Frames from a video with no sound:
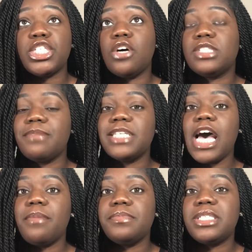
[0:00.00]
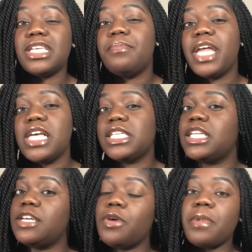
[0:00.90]
So sometimes, some days I
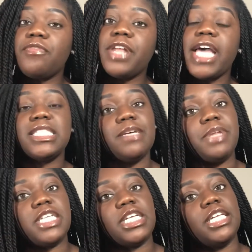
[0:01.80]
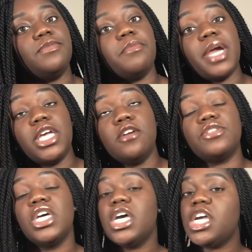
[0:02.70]
did wear my flats, some days I did wear my heels.